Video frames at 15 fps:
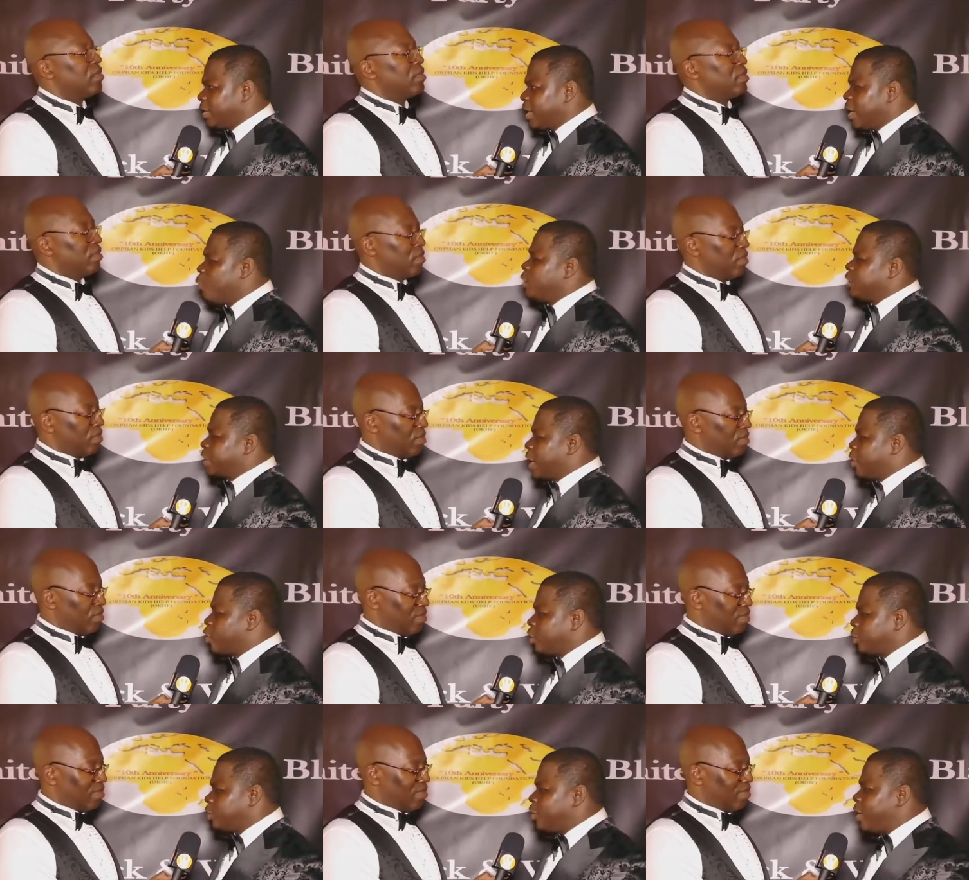Speaker 1: We shall
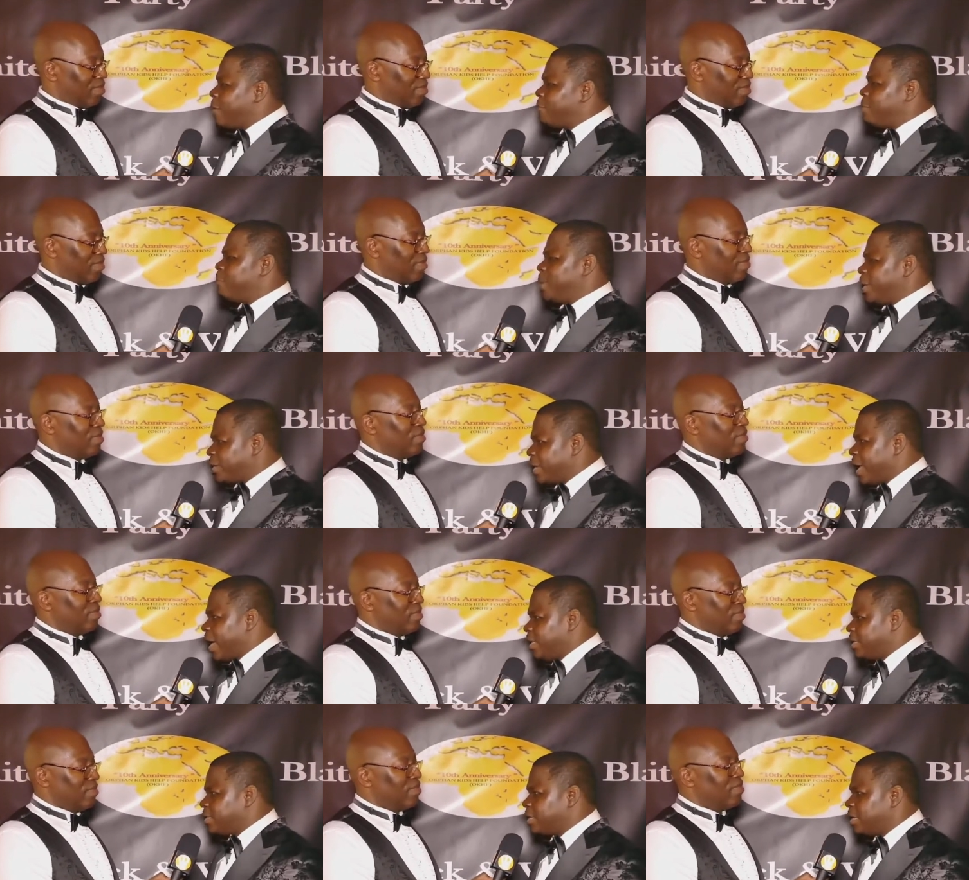continue having big
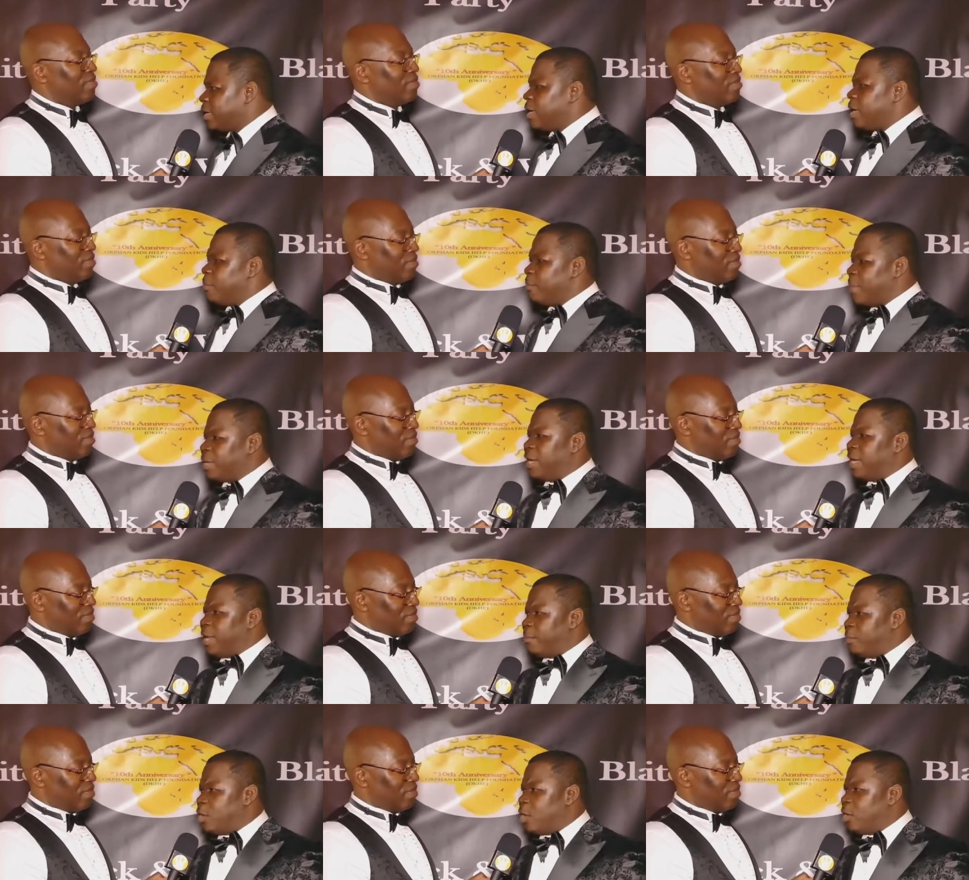nights, but let
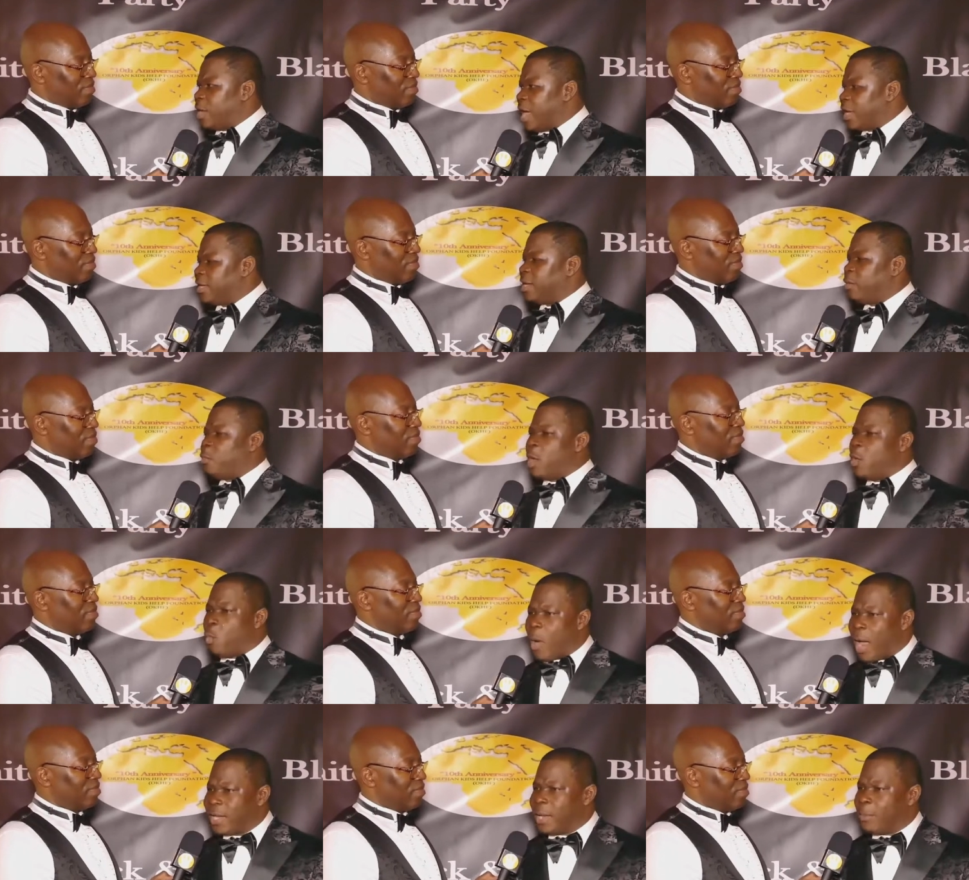them know that we
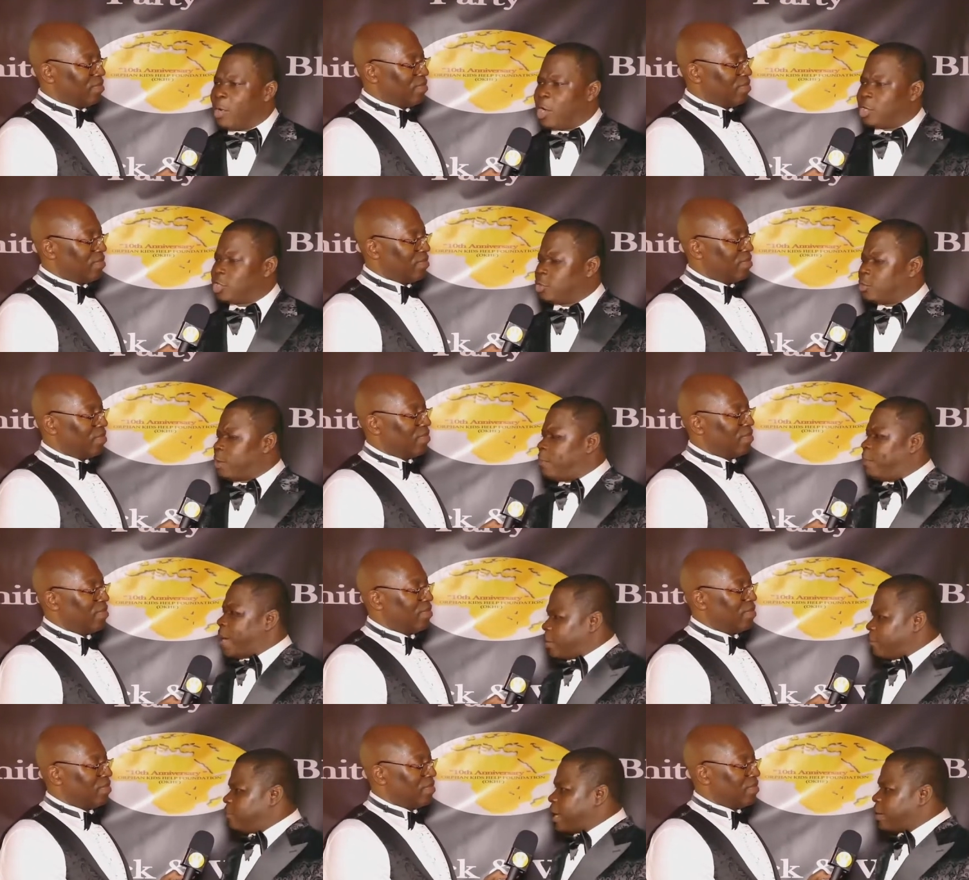want them also to be part
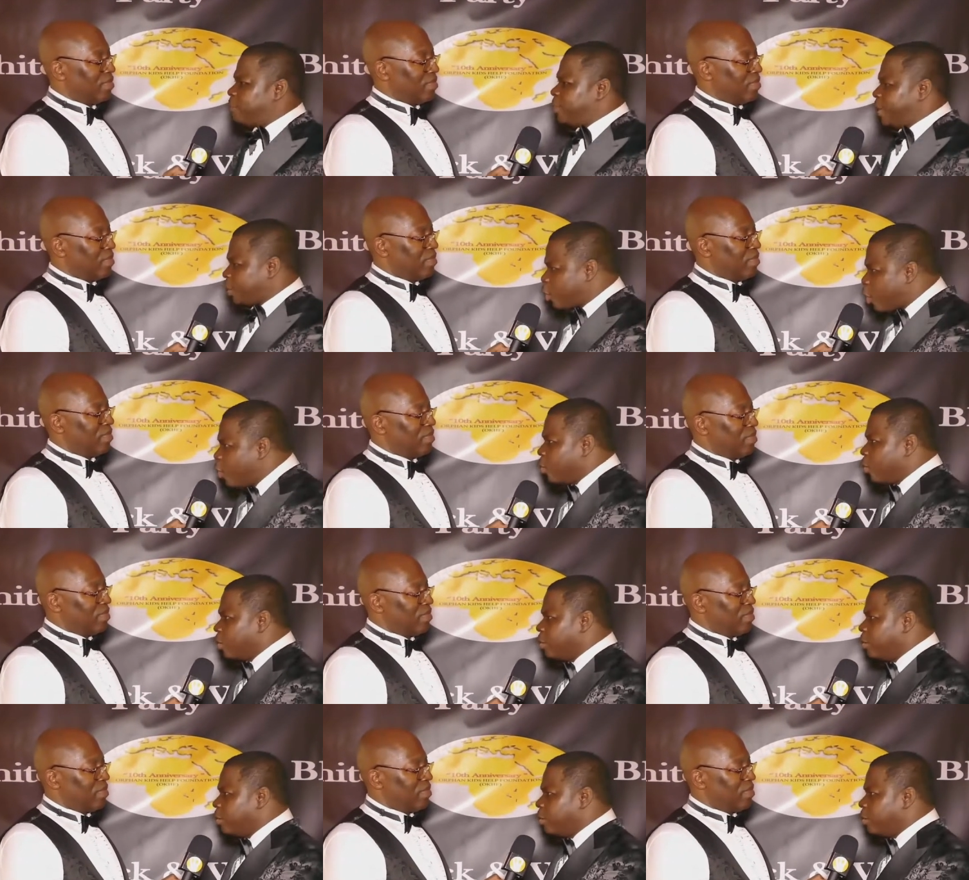of that big goal.